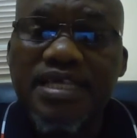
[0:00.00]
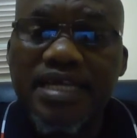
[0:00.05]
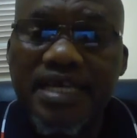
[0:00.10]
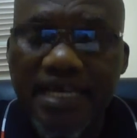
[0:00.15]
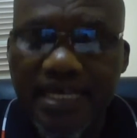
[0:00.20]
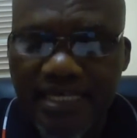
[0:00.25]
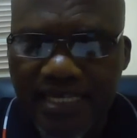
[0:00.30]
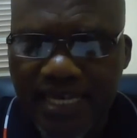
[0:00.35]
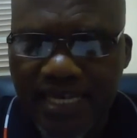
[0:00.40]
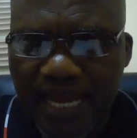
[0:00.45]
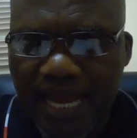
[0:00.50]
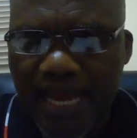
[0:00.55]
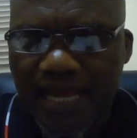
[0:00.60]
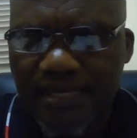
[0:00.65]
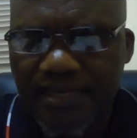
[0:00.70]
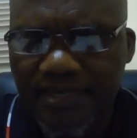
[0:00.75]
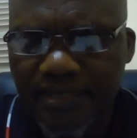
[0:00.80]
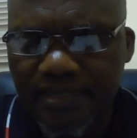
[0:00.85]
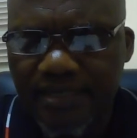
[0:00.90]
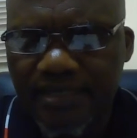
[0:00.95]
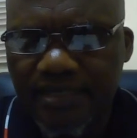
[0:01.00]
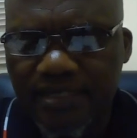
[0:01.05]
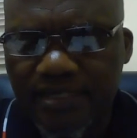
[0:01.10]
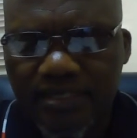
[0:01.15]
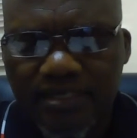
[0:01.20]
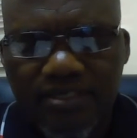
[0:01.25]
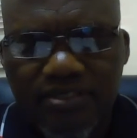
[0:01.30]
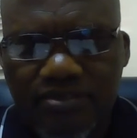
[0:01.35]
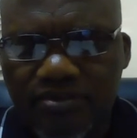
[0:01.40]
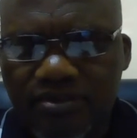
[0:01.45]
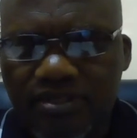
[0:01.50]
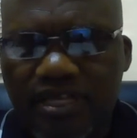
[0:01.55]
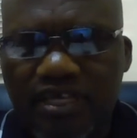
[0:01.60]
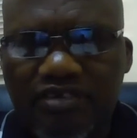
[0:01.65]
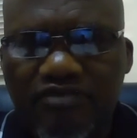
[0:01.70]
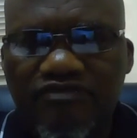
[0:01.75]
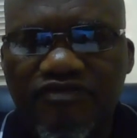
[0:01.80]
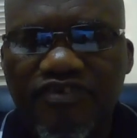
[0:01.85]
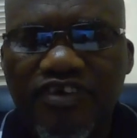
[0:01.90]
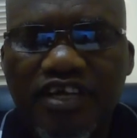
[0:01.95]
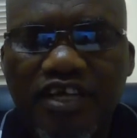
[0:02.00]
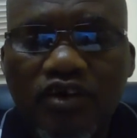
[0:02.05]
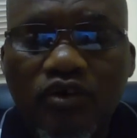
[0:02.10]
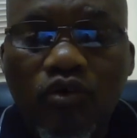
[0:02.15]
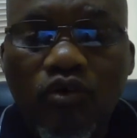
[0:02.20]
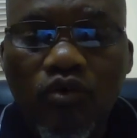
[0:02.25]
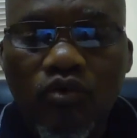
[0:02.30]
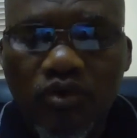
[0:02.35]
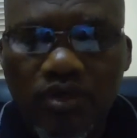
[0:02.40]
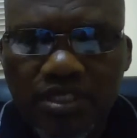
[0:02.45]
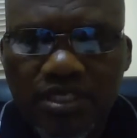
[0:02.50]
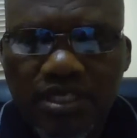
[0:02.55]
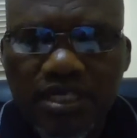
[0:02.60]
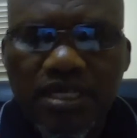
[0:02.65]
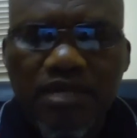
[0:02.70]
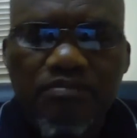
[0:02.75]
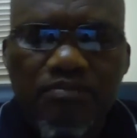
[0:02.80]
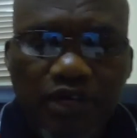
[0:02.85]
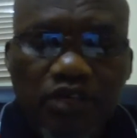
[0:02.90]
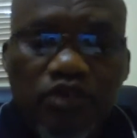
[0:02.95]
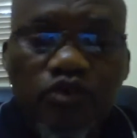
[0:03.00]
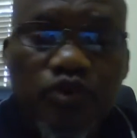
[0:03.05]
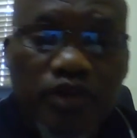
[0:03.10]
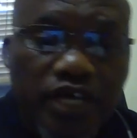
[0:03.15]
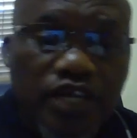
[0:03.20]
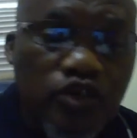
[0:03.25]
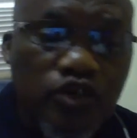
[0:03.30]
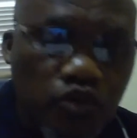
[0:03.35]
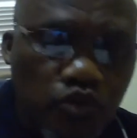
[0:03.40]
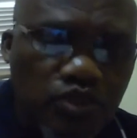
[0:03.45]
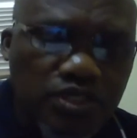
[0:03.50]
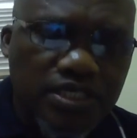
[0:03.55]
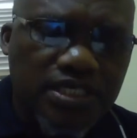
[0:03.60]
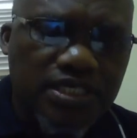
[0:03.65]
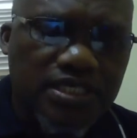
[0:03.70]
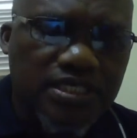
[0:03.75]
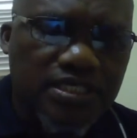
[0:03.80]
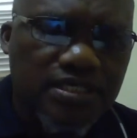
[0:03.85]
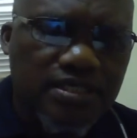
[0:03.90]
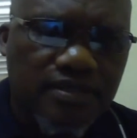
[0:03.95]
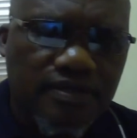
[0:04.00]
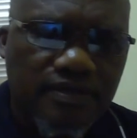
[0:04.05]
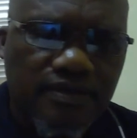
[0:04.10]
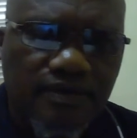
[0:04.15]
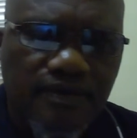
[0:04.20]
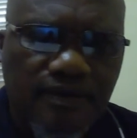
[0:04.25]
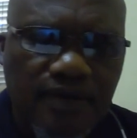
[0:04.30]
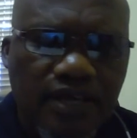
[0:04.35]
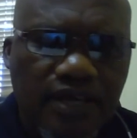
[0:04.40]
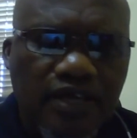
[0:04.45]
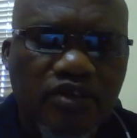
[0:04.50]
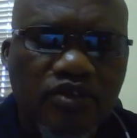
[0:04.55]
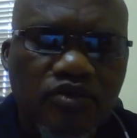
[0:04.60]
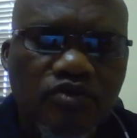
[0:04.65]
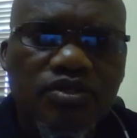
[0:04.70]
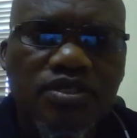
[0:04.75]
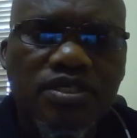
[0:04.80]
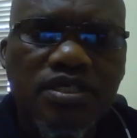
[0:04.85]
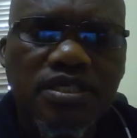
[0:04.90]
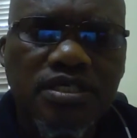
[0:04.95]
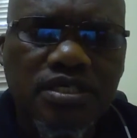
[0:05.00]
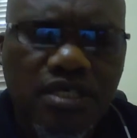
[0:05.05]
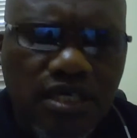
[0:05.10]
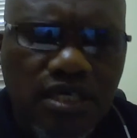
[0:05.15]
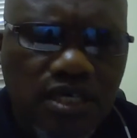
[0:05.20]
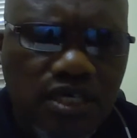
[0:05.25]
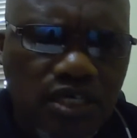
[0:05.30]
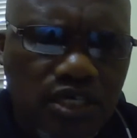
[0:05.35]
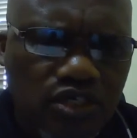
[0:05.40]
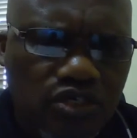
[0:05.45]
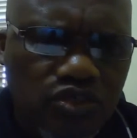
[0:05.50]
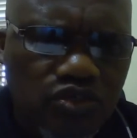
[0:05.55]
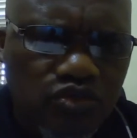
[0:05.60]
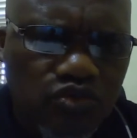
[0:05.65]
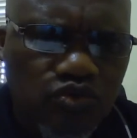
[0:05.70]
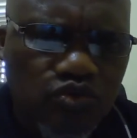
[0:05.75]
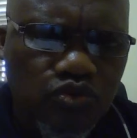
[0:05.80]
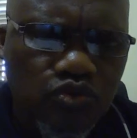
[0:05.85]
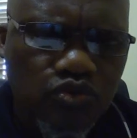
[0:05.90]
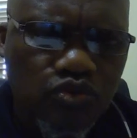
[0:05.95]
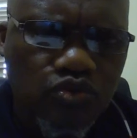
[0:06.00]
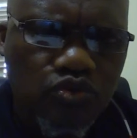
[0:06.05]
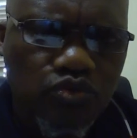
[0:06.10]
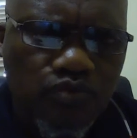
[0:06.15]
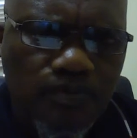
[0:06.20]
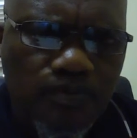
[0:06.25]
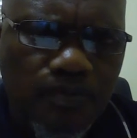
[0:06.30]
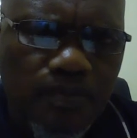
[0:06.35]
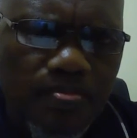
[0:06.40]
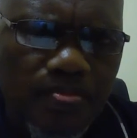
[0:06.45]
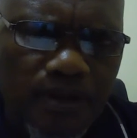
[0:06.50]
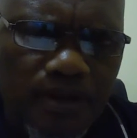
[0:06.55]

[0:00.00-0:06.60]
389. So that's very old, but you can use it. You can use it to